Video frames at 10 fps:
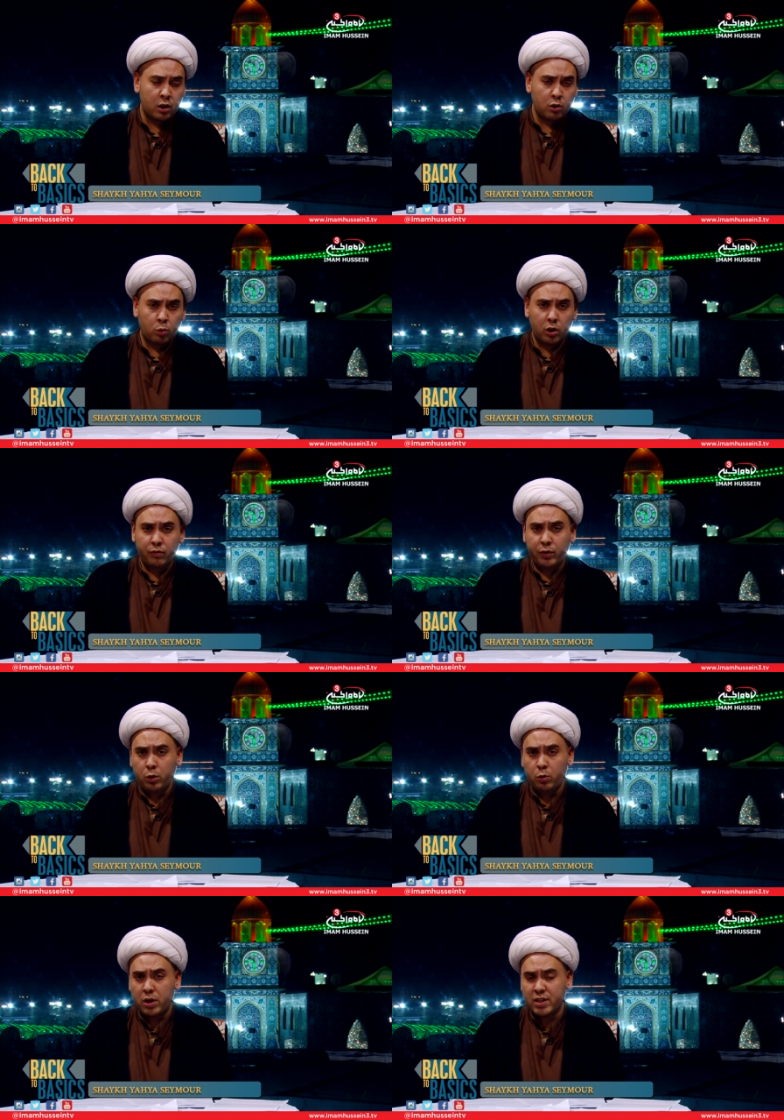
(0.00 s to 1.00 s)
The
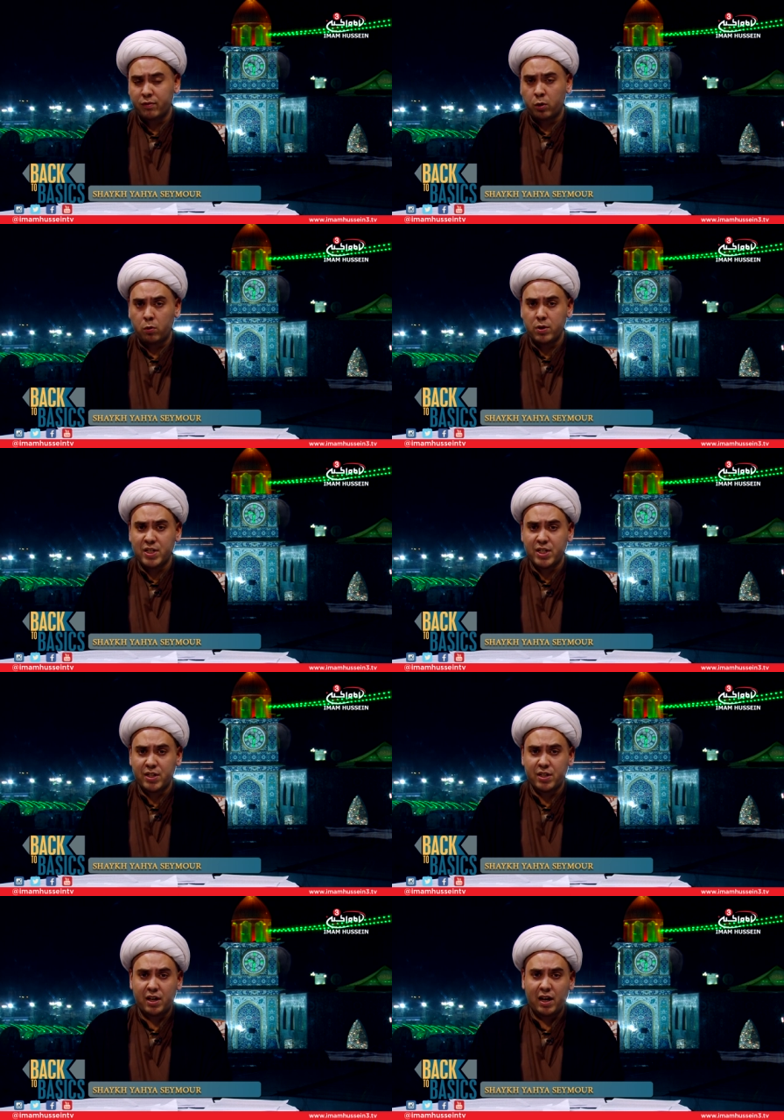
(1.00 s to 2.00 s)
worldview is, of
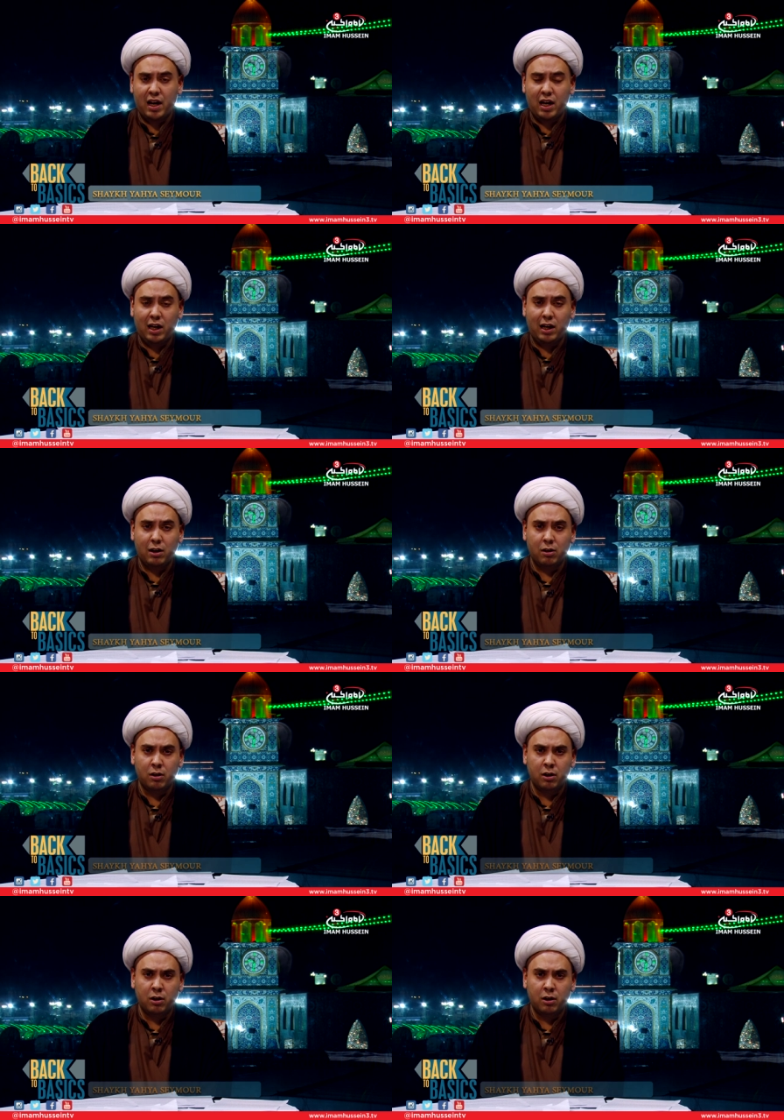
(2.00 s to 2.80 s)
course, a